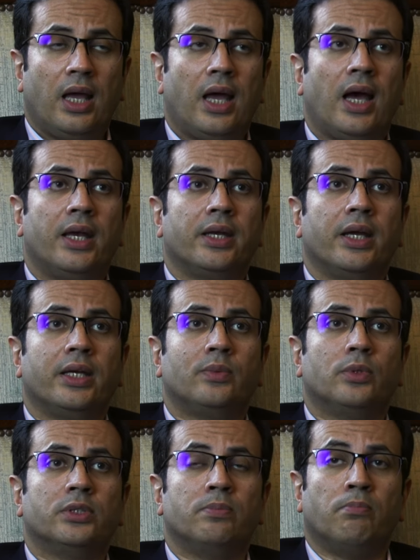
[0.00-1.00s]
and
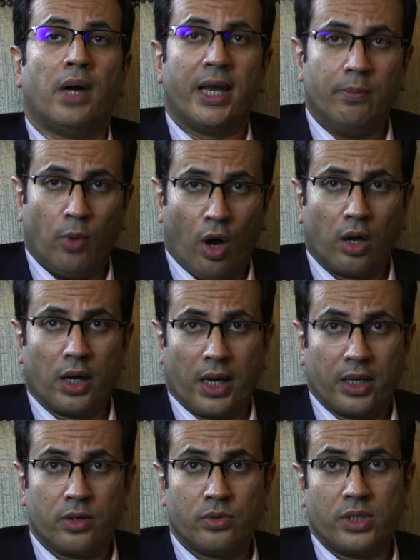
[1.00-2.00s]
it was mind
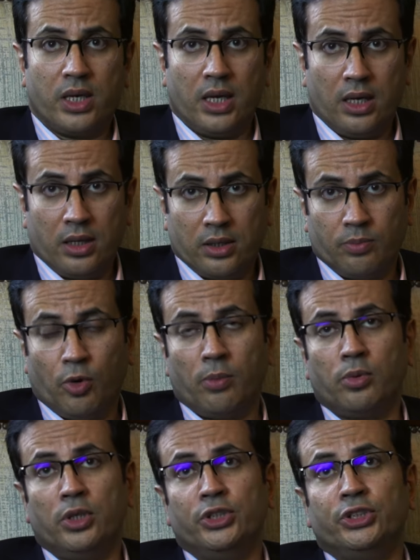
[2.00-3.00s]
boggling to see the
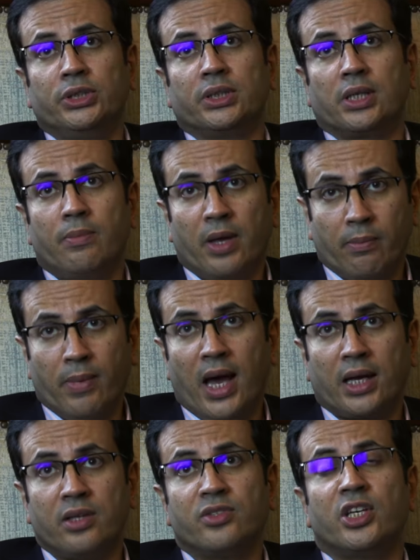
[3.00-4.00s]
population coming
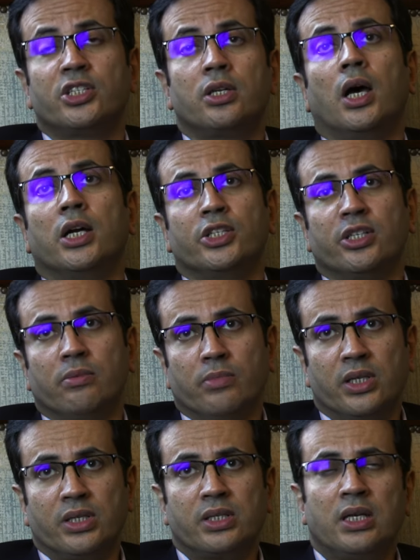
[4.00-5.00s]
back in such large
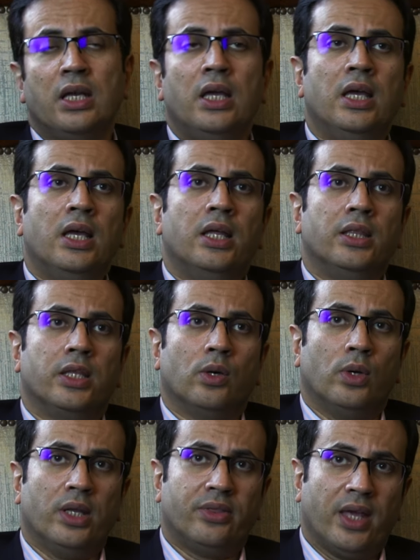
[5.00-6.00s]
numbers. The
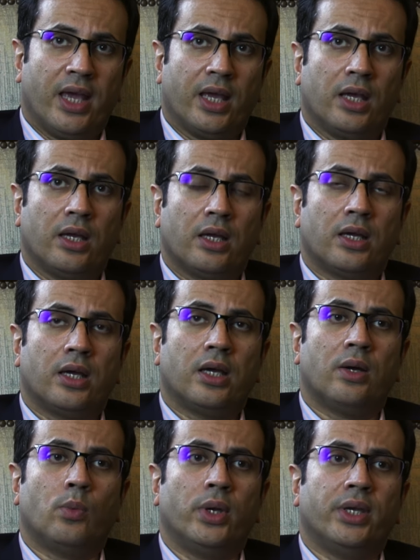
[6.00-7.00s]
only thing
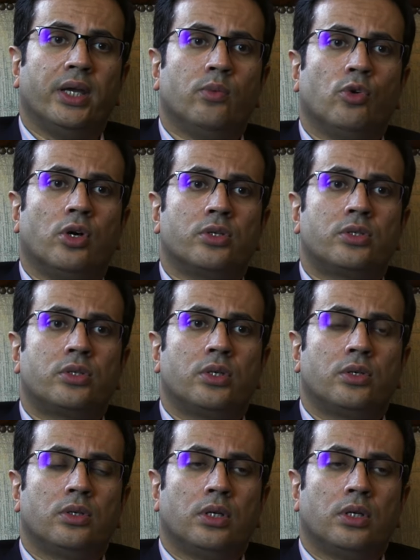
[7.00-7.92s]
uh, we did was